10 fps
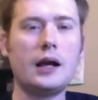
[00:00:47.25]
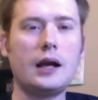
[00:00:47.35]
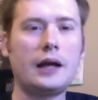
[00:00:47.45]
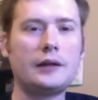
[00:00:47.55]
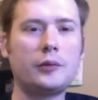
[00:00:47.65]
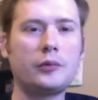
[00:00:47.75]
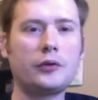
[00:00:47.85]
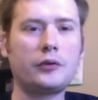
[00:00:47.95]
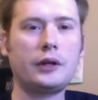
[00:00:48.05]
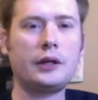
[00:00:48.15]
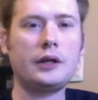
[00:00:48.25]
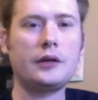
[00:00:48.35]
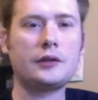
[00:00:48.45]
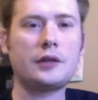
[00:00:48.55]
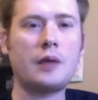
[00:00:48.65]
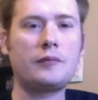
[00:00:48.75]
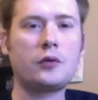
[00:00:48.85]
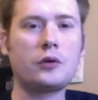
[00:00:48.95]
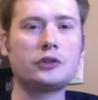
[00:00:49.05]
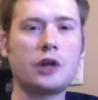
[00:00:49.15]
At number 3, the top
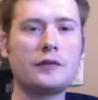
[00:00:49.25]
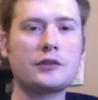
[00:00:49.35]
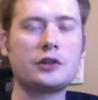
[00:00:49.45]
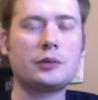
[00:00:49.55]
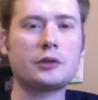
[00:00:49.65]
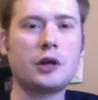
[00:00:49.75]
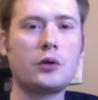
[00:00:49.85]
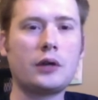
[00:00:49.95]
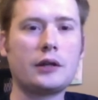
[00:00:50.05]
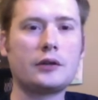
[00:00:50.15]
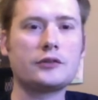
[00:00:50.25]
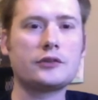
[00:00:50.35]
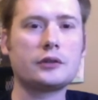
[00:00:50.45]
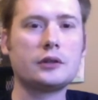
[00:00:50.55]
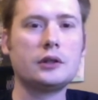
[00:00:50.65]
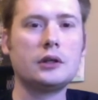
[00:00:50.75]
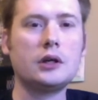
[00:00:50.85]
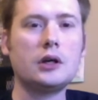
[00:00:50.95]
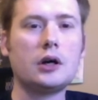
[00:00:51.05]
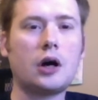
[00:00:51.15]
4 JavaScript code editors.
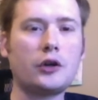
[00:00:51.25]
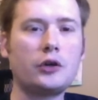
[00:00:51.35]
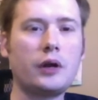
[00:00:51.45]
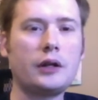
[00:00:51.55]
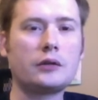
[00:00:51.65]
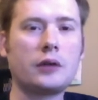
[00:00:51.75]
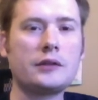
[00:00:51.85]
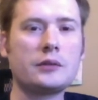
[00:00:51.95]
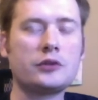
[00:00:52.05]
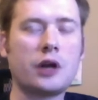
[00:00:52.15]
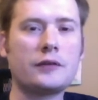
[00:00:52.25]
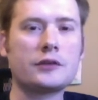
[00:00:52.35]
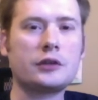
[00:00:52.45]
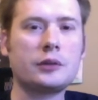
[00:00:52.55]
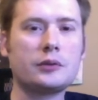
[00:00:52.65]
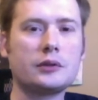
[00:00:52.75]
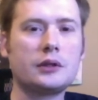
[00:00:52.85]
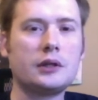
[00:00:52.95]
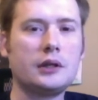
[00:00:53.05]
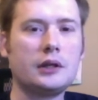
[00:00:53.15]
Are you ready to write some JavaScript?
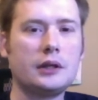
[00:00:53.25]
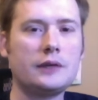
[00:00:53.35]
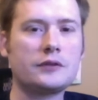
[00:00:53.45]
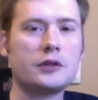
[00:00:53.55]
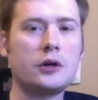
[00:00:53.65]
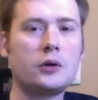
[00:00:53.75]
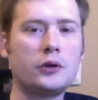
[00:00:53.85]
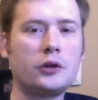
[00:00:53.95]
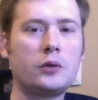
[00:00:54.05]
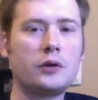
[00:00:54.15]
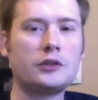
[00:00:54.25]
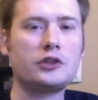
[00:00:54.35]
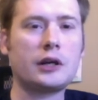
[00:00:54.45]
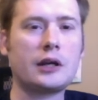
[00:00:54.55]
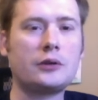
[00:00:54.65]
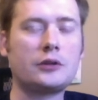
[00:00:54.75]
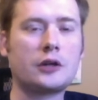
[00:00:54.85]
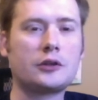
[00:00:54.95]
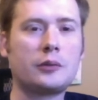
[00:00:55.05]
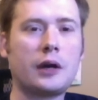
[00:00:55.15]
If so, you'll want to check out
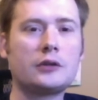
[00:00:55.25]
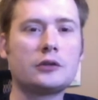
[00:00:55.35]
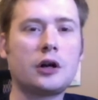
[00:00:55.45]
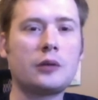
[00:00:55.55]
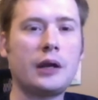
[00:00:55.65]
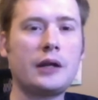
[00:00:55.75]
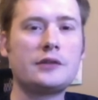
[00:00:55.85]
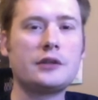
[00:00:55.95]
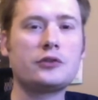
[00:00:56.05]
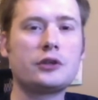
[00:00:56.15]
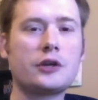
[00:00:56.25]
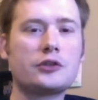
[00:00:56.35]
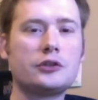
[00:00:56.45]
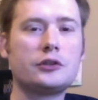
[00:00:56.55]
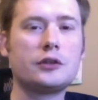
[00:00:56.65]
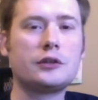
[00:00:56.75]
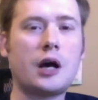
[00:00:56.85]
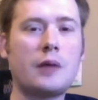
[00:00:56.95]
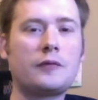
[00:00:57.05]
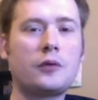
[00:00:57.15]
Dr. Michael Garbade's introduction to the
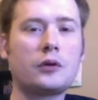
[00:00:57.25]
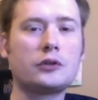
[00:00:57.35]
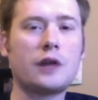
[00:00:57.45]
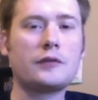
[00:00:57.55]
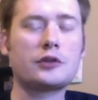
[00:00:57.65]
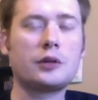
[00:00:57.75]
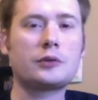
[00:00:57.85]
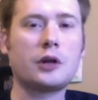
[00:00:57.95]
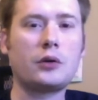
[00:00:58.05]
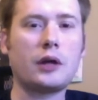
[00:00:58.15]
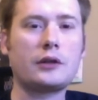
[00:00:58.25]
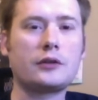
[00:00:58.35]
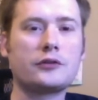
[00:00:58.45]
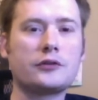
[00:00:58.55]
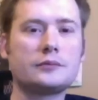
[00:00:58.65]
top 4 JavaScript code editors.